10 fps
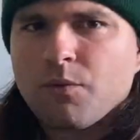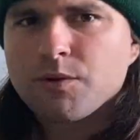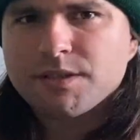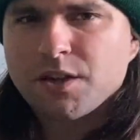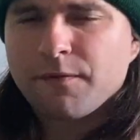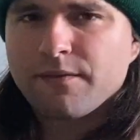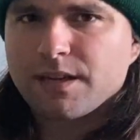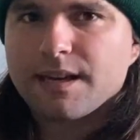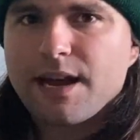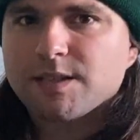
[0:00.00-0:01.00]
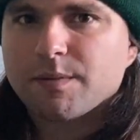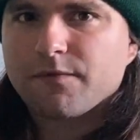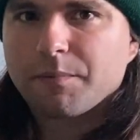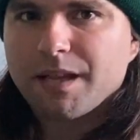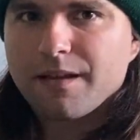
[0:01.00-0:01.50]
What was your favorite
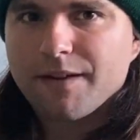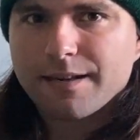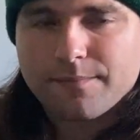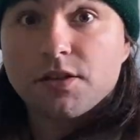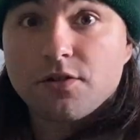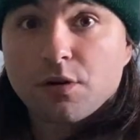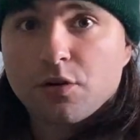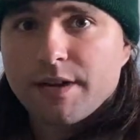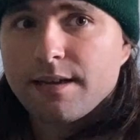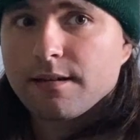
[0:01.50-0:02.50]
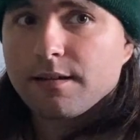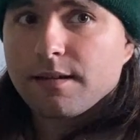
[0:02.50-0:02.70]
announcement from the event? Do you agree?